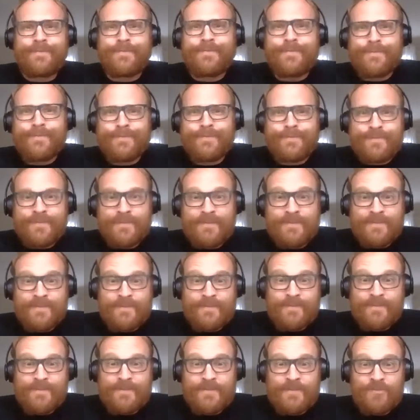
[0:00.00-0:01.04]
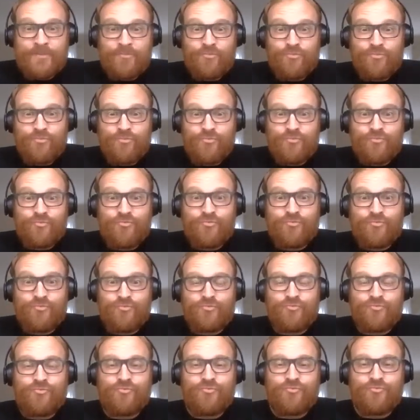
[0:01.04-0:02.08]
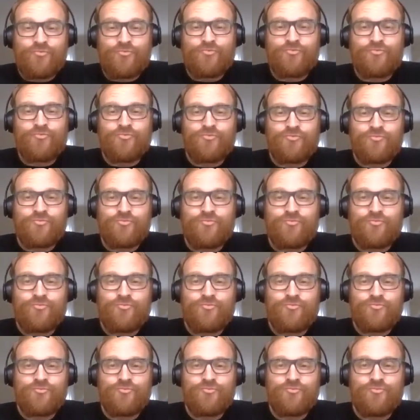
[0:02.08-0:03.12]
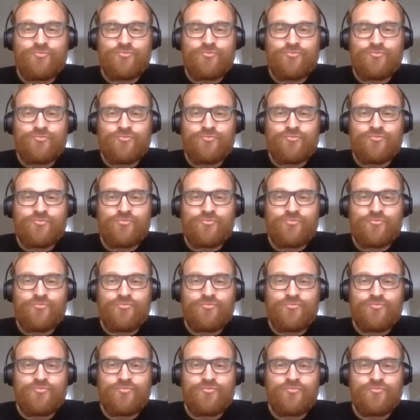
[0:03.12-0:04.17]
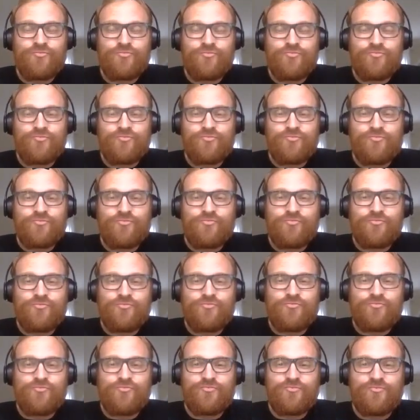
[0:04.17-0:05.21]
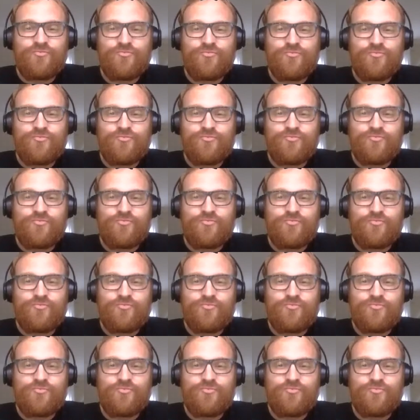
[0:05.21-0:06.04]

This person isn't speaking.